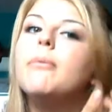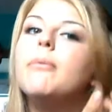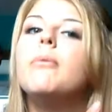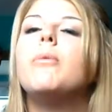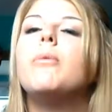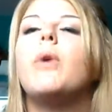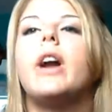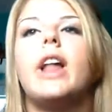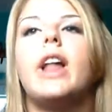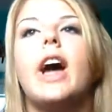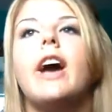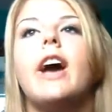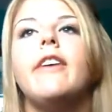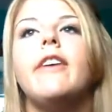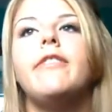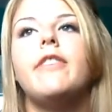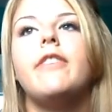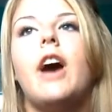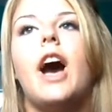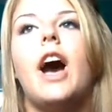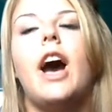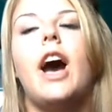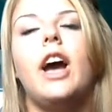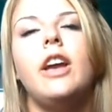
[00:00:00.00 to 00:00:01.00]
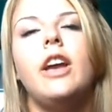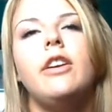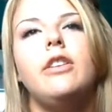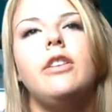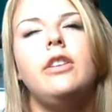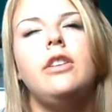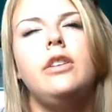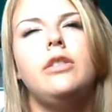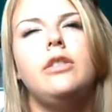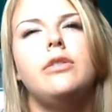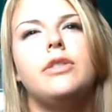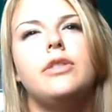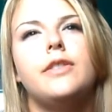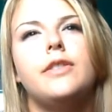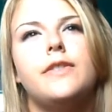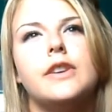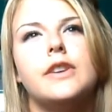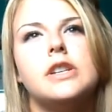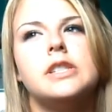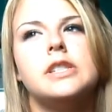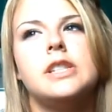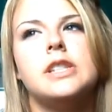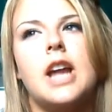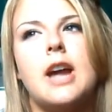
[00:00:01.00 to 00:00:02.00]
When the
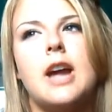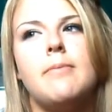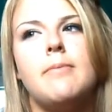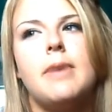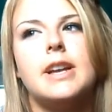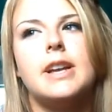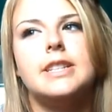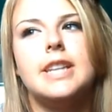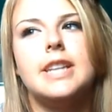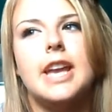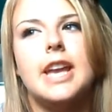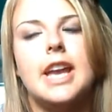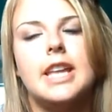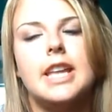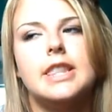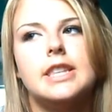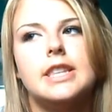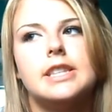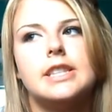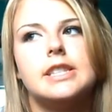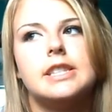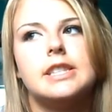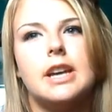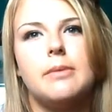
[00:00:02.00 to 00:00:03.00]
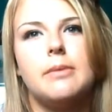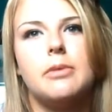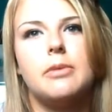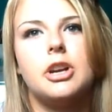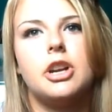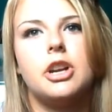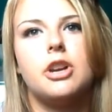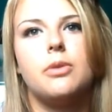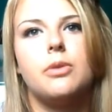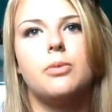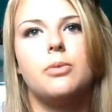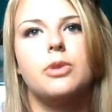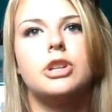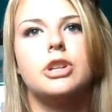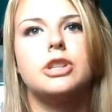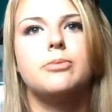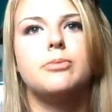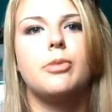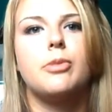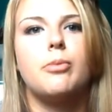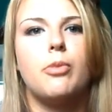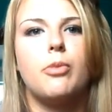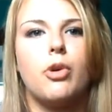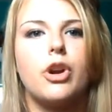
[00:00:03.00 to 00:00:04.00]
first time I tanned this summer was
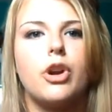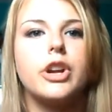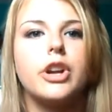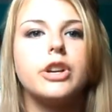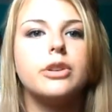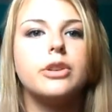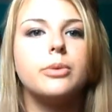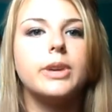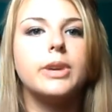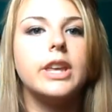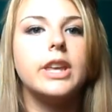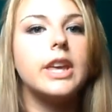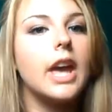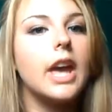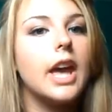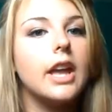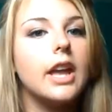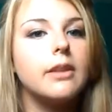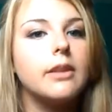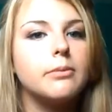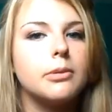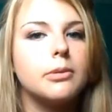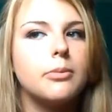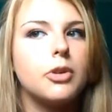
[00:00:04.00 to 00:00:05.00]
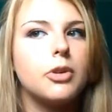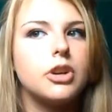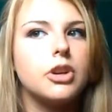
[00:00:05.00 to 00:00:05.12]
Memorial weekend